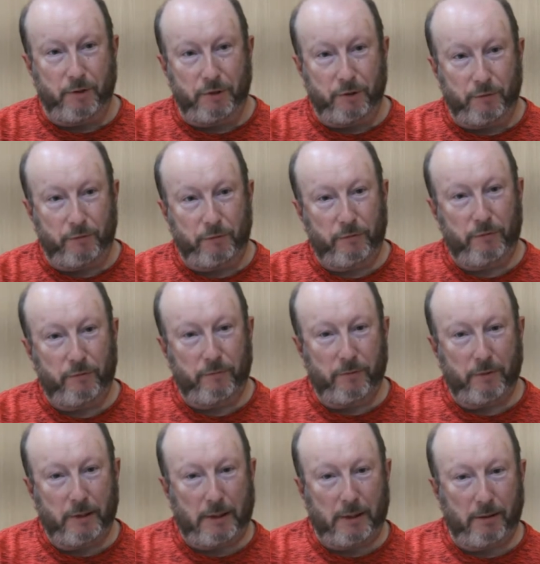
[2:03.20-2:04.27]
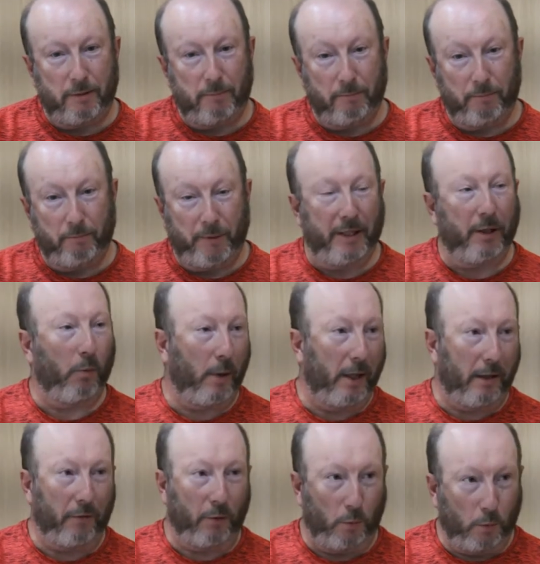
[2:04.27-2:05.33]
of being aware of
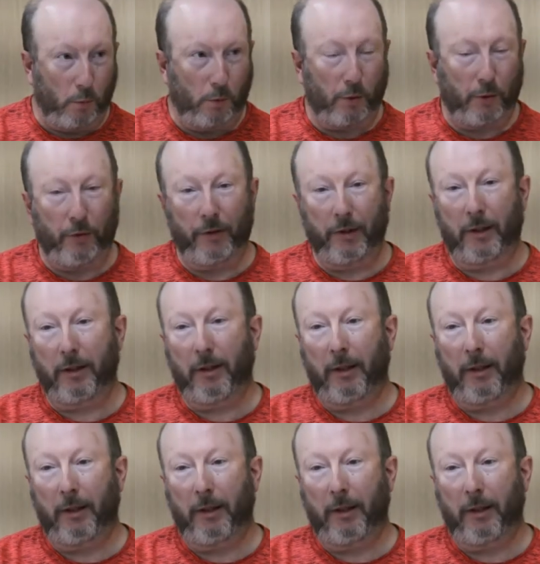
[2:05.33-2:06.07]
the war and